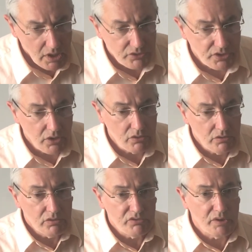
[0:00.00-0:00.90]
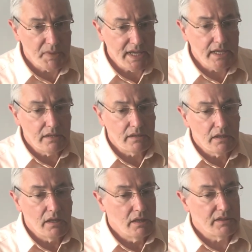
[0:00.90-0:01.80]
So for me,
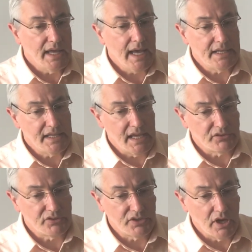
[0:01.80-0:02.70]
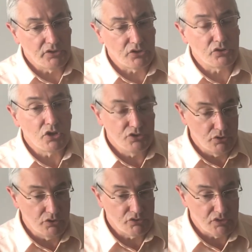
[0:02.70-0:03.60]
the hand exercises
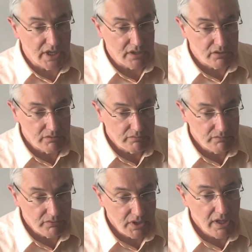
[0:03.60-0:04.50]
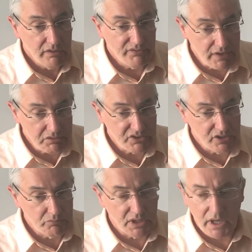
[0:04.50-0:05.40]
do the trick. Very
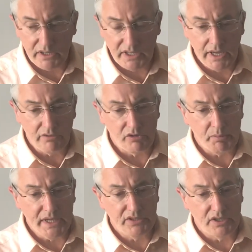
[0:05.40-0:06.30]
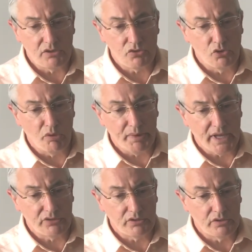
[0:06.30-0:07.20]
simple idea of repeating a short
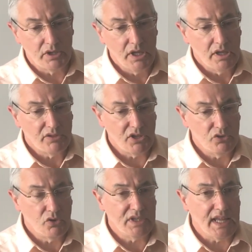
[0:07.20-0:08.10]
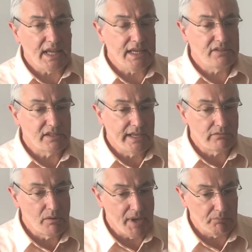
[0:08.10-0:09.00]
pattern that you can easily
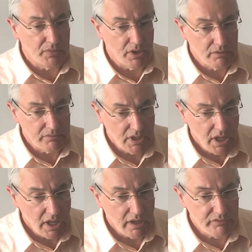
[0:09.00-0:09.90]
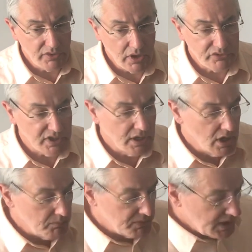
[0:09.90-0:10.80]
remember, advancing
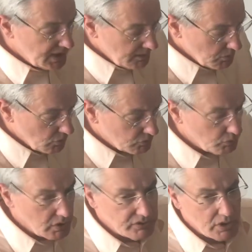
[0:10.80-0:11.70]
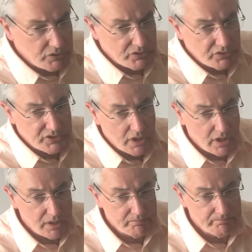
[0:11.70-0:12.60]
up the keyboard 1 note at a
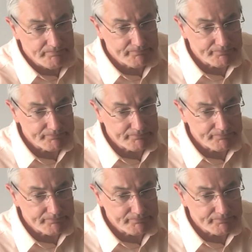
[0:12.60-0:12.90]
time,